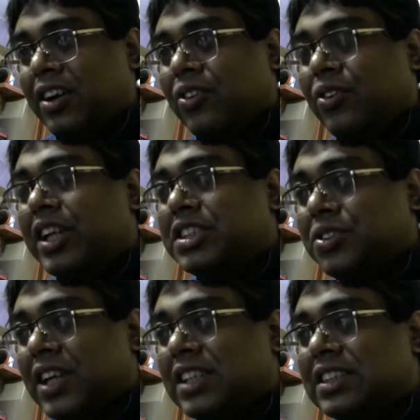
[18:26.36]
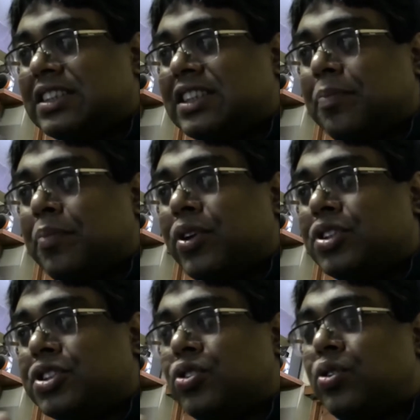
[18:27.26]
which was
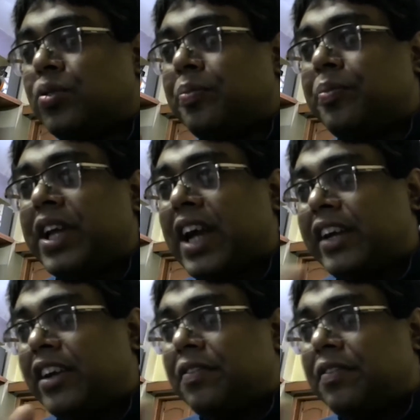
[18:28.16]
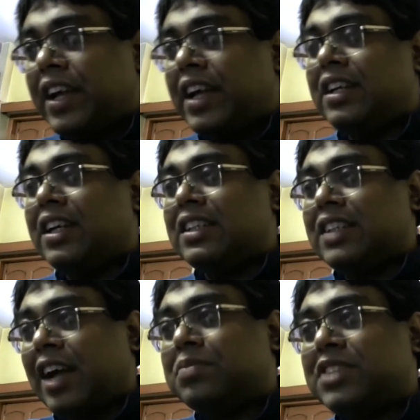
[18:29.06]
supposed to be kind of a
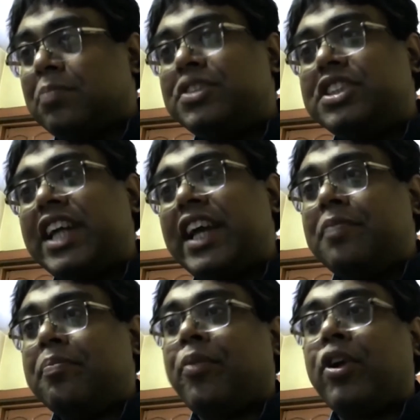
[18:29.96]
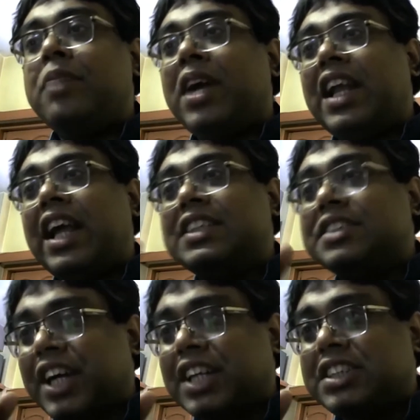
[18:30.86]
have some chain polymer-like
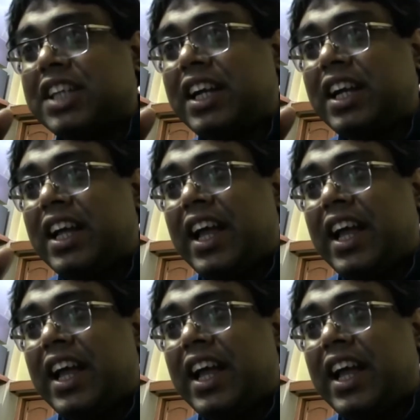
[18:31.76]
structure,